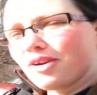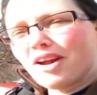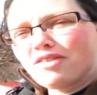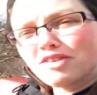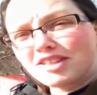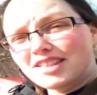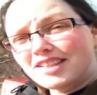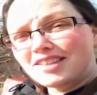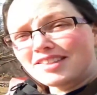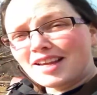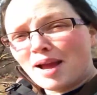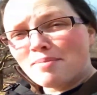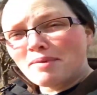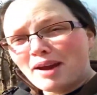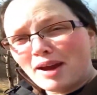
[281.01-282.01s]
current
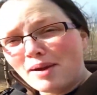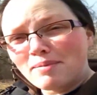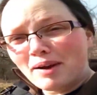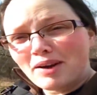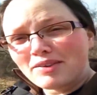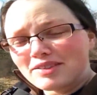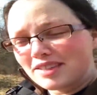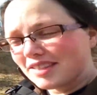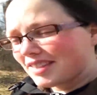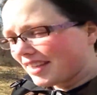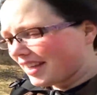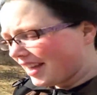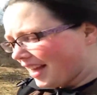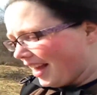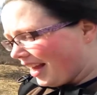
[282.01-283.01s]
resident chickens
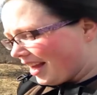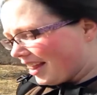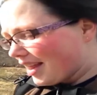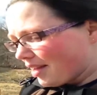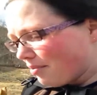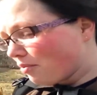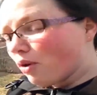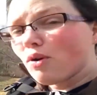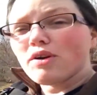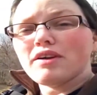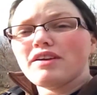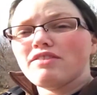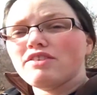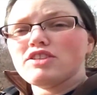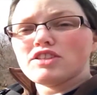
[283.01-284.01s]

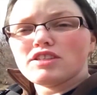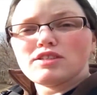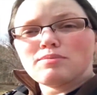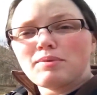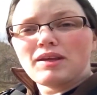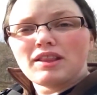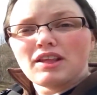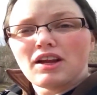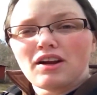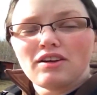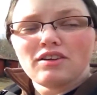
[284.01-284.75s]
who think I have food